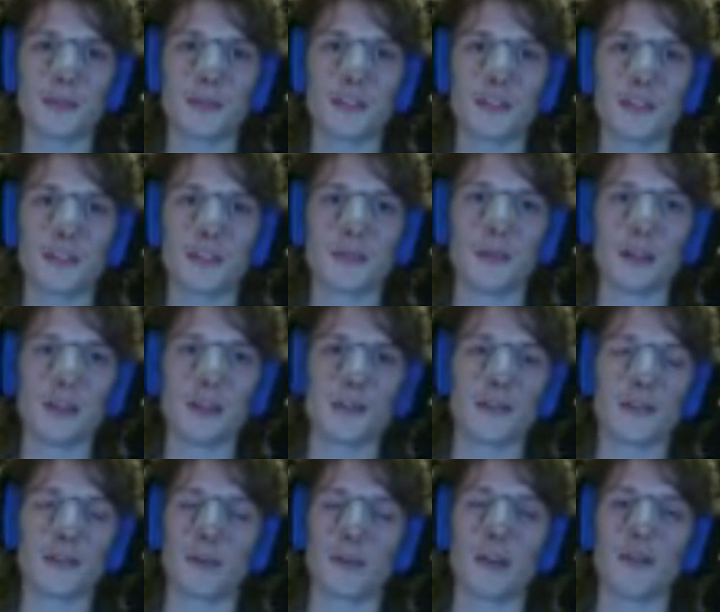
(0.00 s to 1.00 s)
It's one
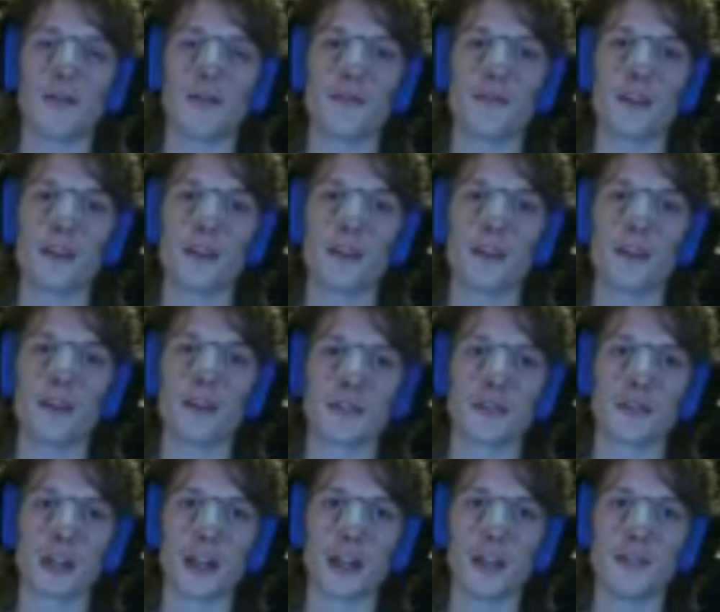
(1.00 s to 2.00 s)
small fun thing to
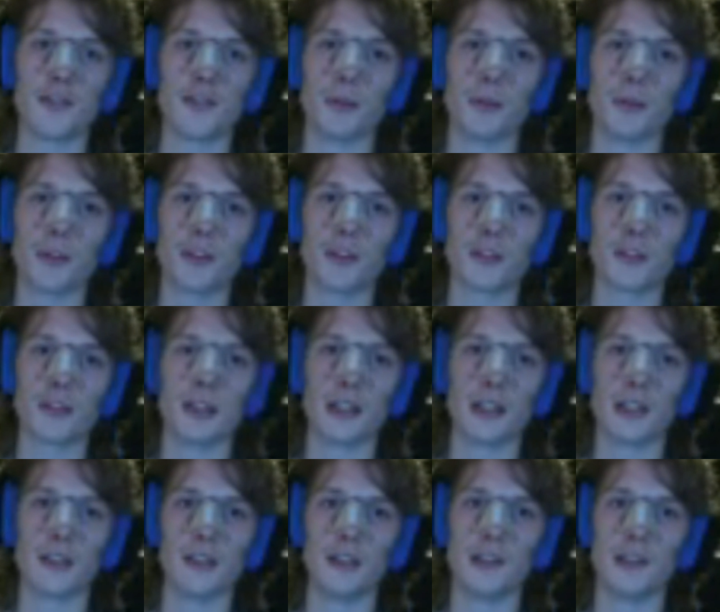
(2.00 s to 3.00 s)
try if you're bored
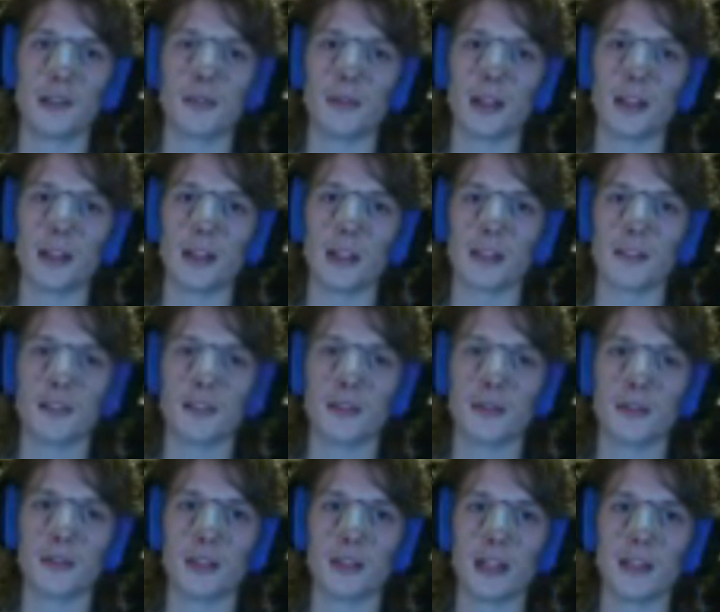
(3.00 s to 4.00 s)
and your raid lets
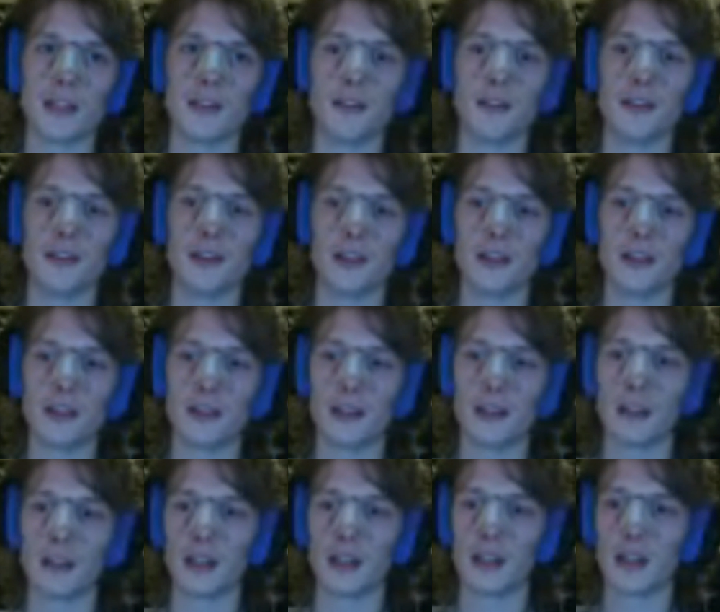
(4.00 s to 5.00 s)
you. And
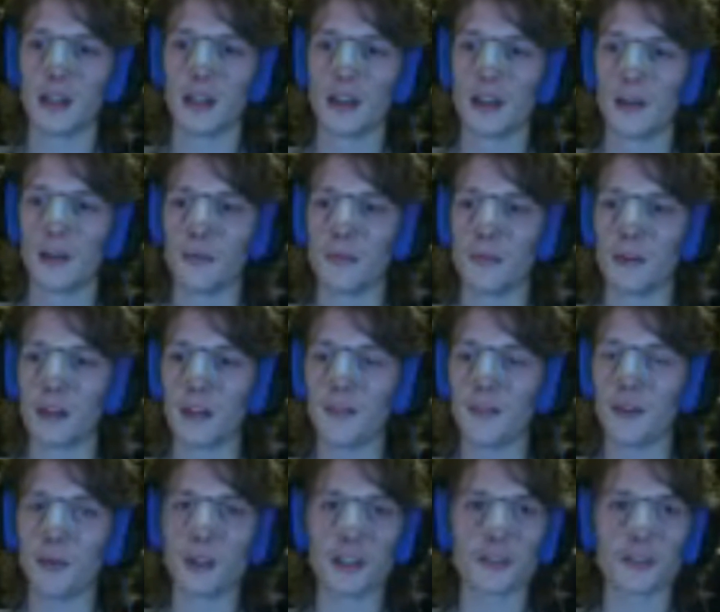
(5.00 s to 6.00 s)
if
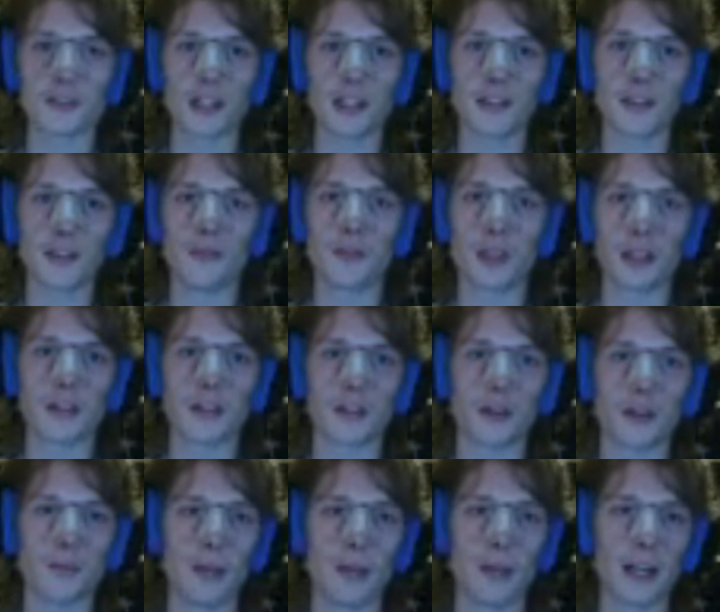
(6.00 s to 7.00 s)
you want to try it, don't forget to
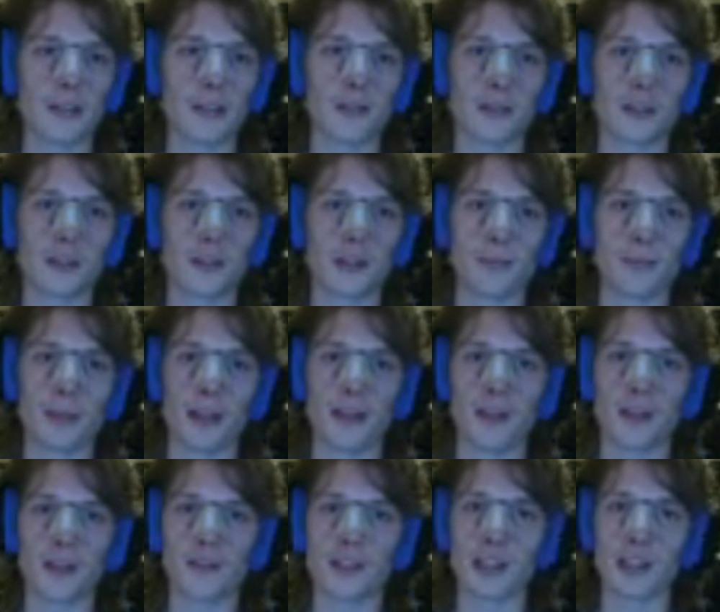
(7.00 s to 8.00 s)
go back to a crit build
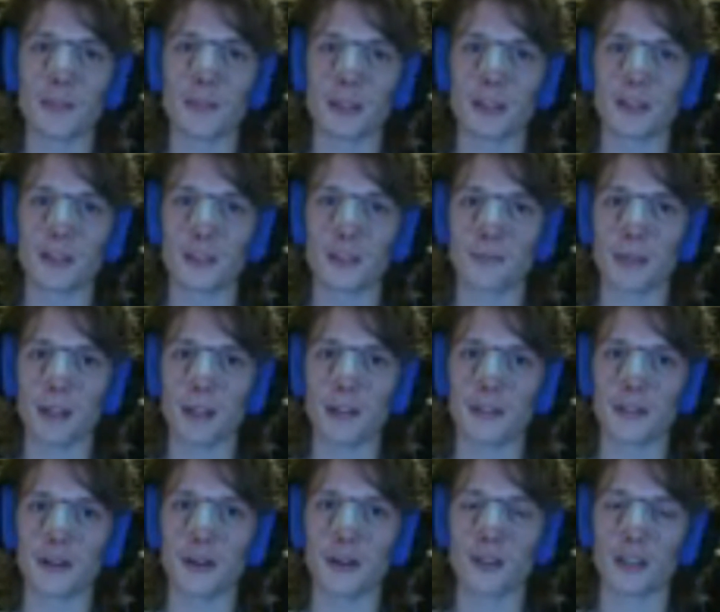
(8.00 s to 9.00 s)
after that, because that build
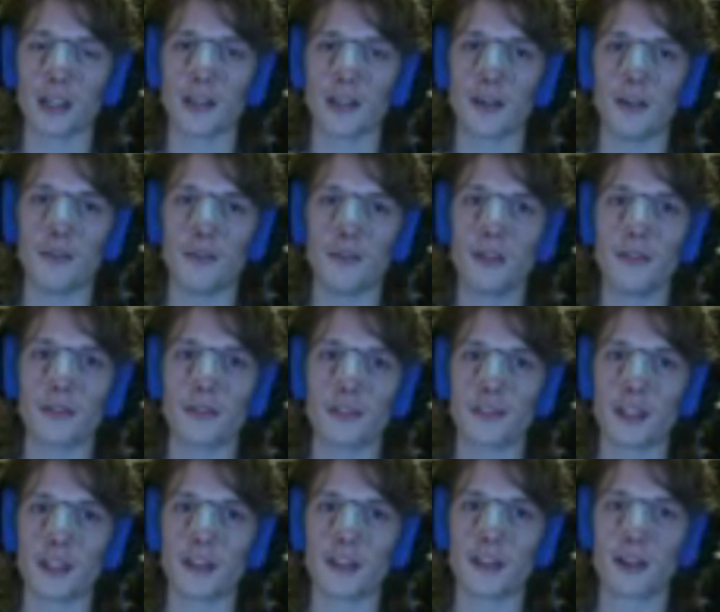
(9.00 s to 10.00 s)
is god awful
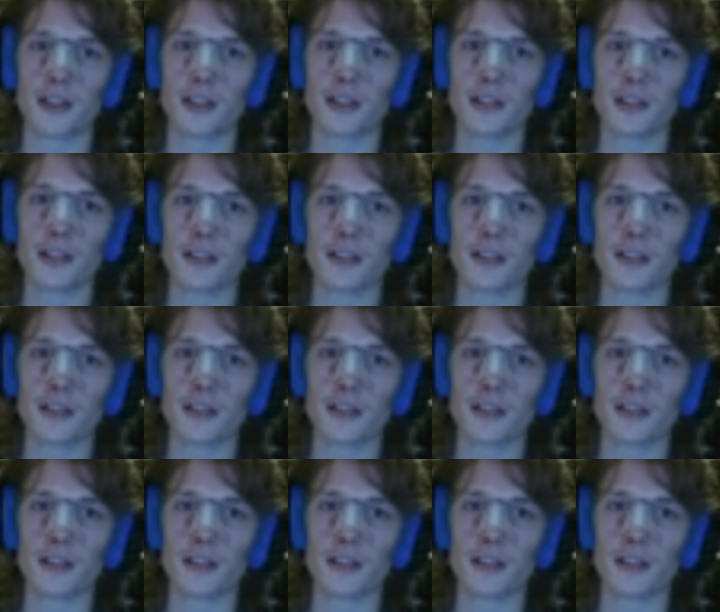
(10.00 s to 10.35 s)
for single target.